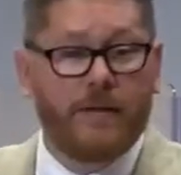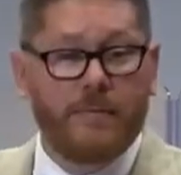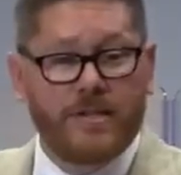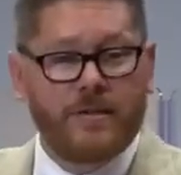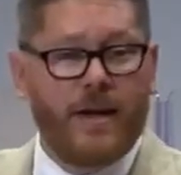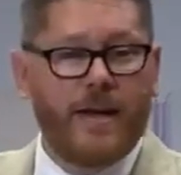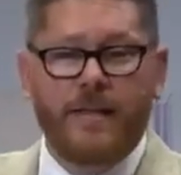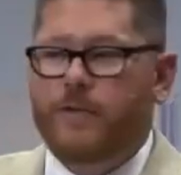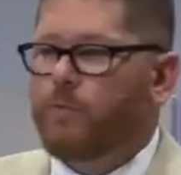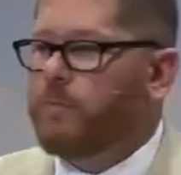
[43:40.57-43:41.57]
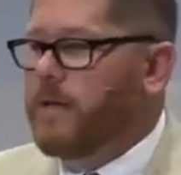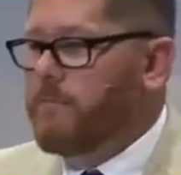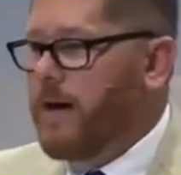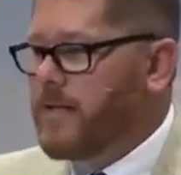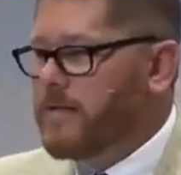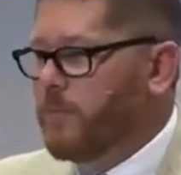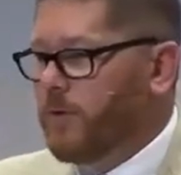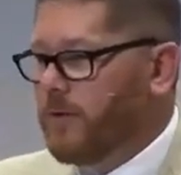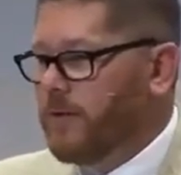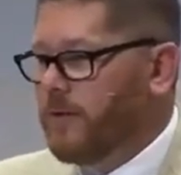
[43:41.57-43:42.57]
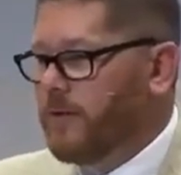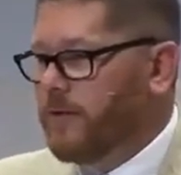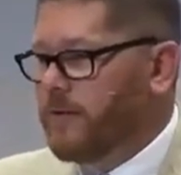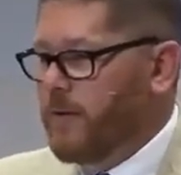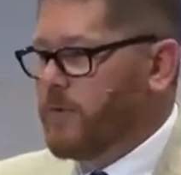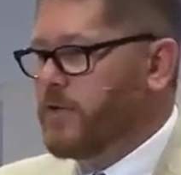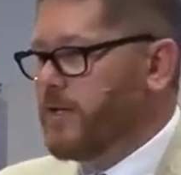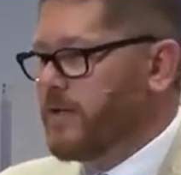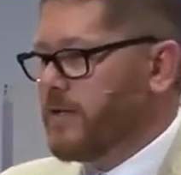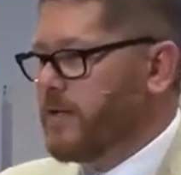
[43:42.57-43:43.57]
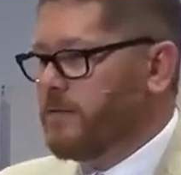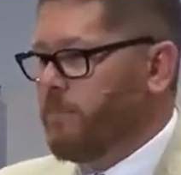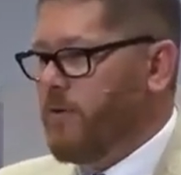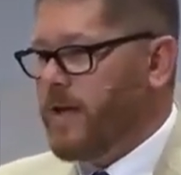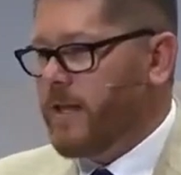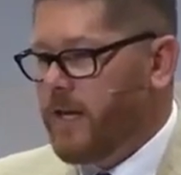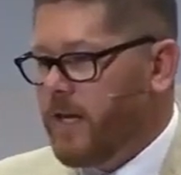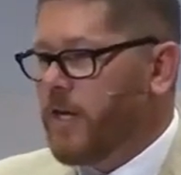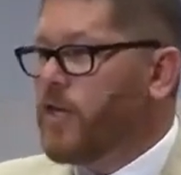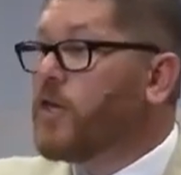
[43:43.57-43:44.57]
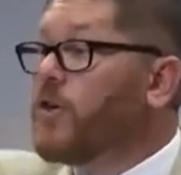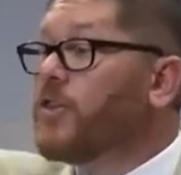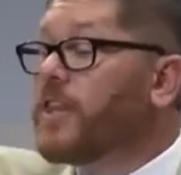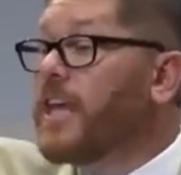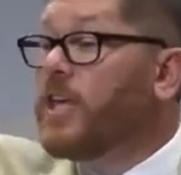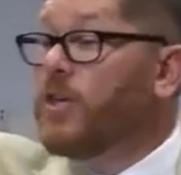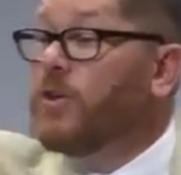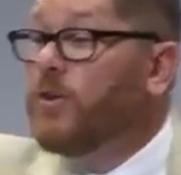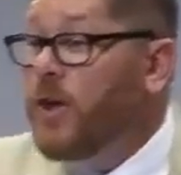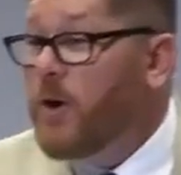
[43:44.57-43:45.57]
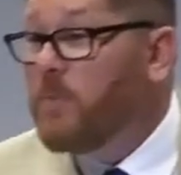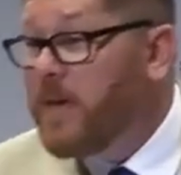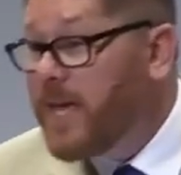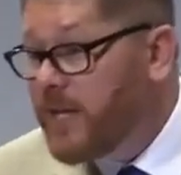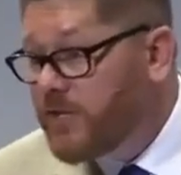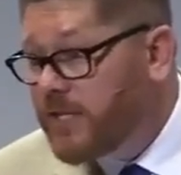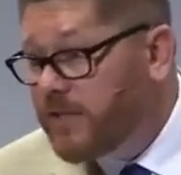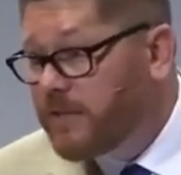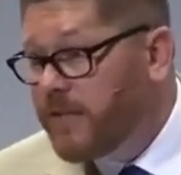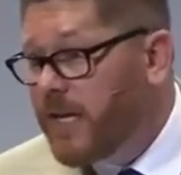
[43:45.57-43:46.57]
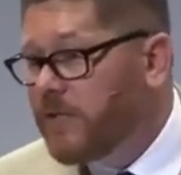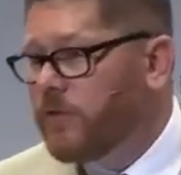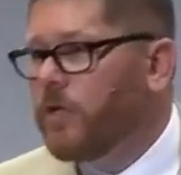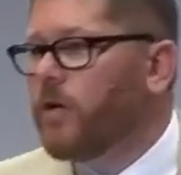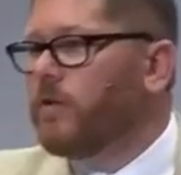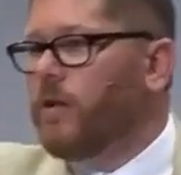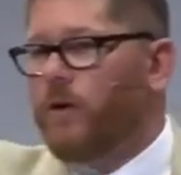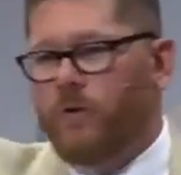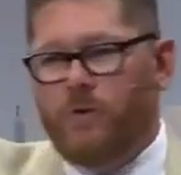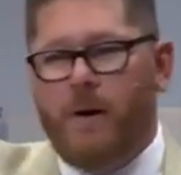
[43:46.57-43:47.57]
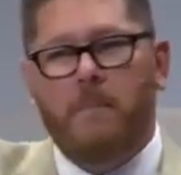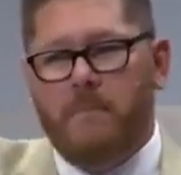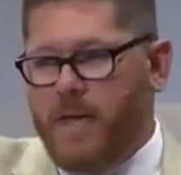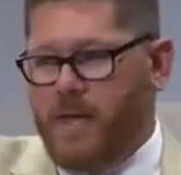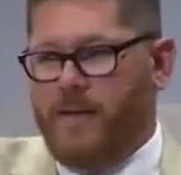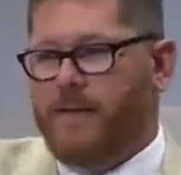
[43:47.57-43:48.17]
the Messiah, this would be impossible. That was Jesus' point. You think you know me, Jesus says, you don't know me.